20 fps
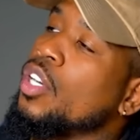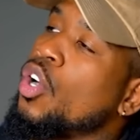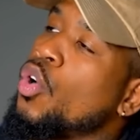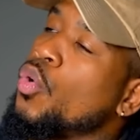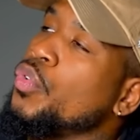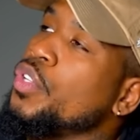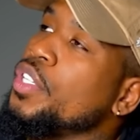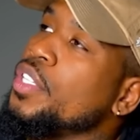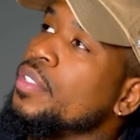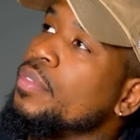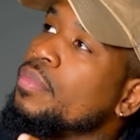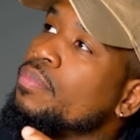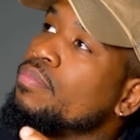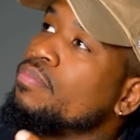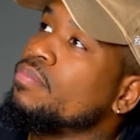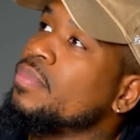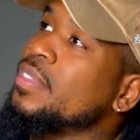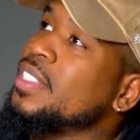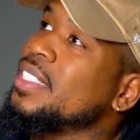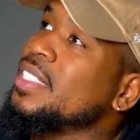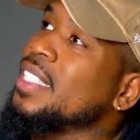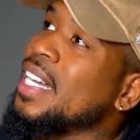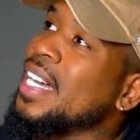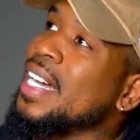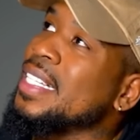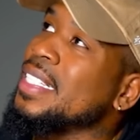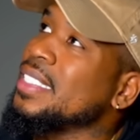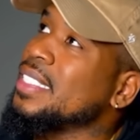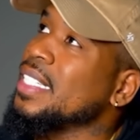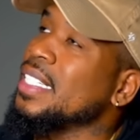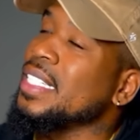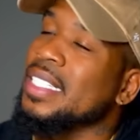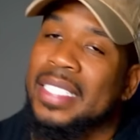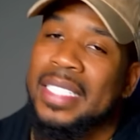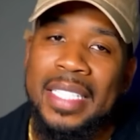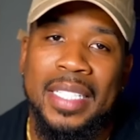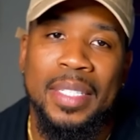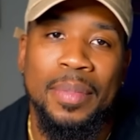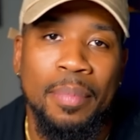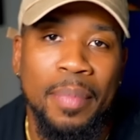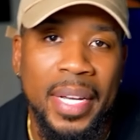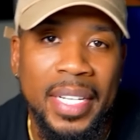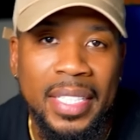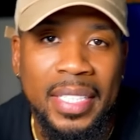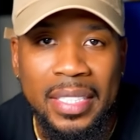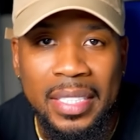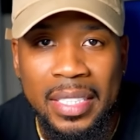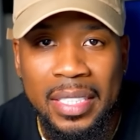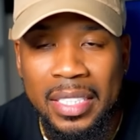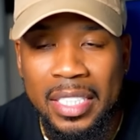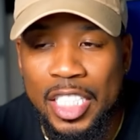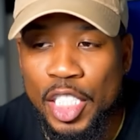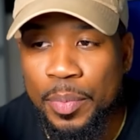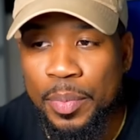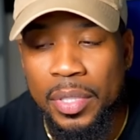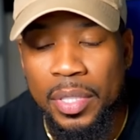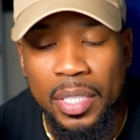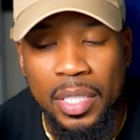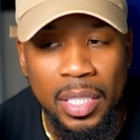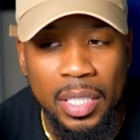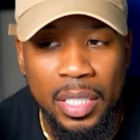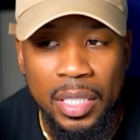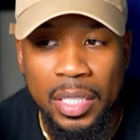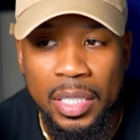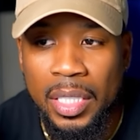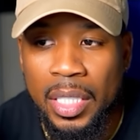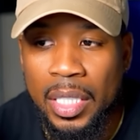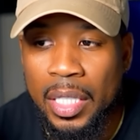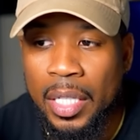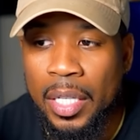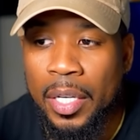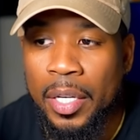The only context it makes sense is because